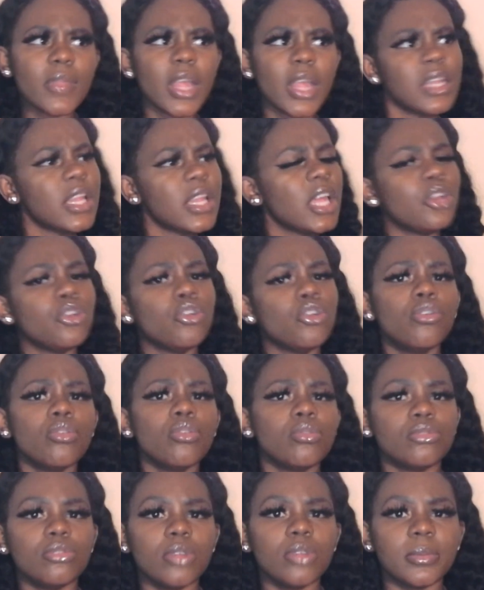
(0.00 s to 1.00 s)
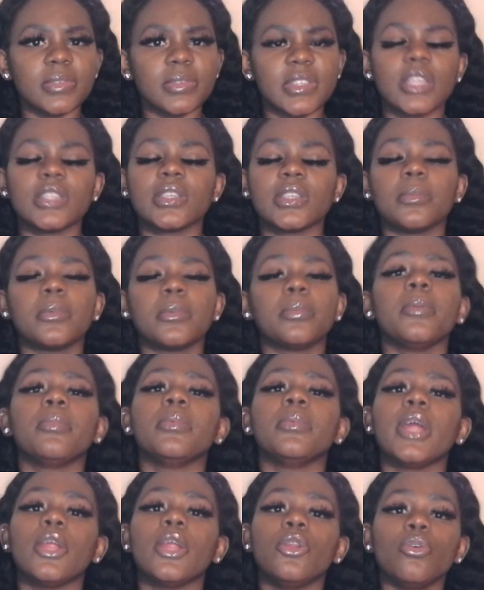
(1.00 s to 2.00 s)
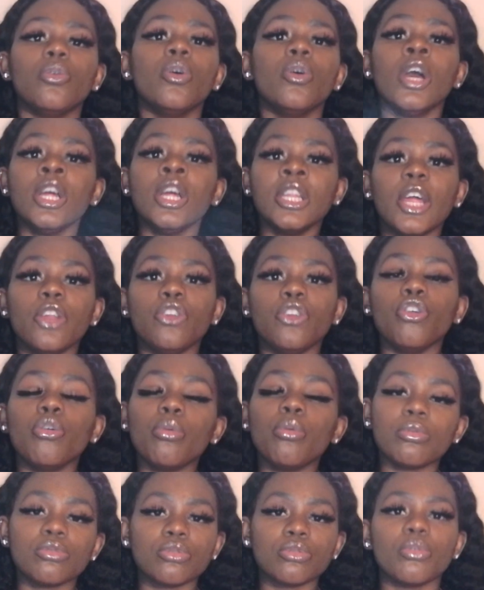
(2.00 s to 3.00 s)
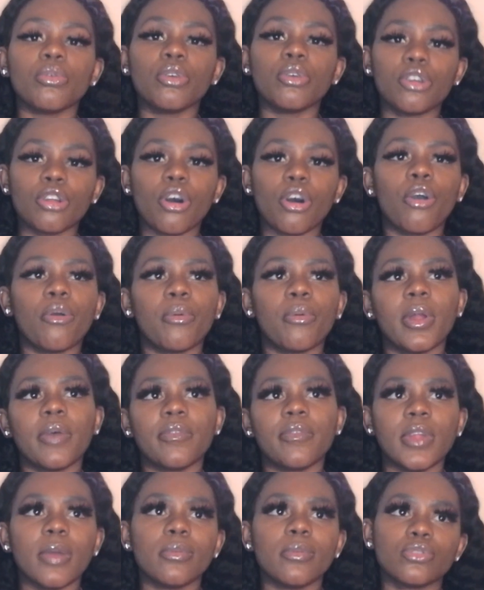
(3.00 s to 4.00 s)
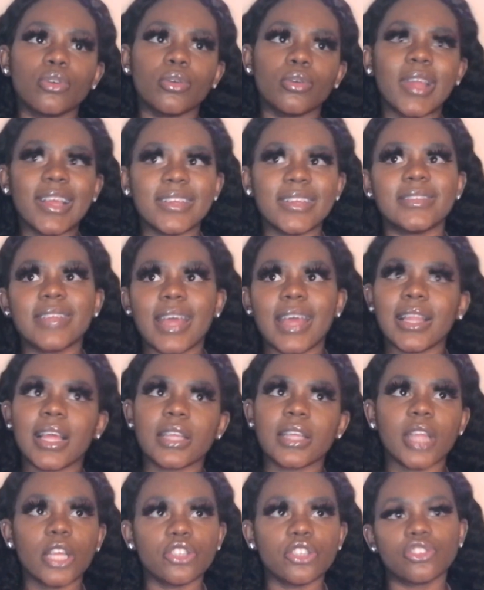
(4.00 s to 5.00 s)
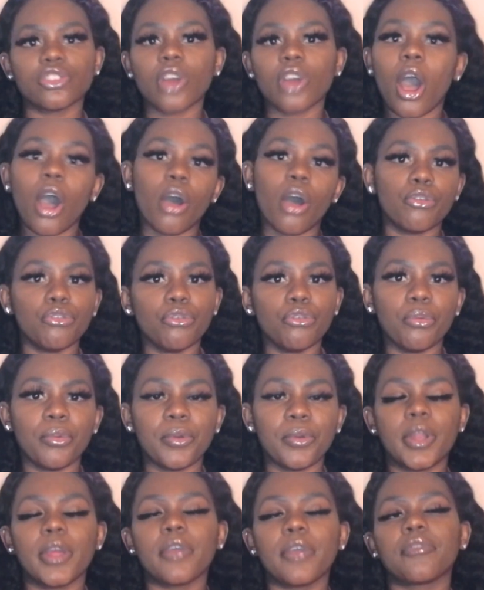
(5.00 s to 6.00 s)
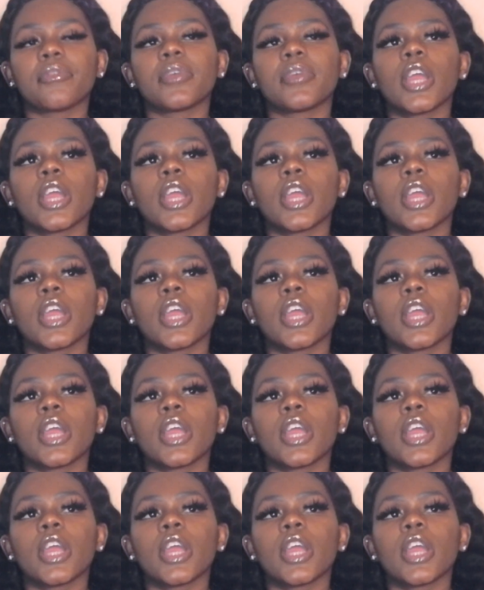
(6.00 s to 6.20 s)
they knew, you know what I'm saying? Some of the people that knew, they knew what was going on, whatever. They was on their side, like they just all knew whatever.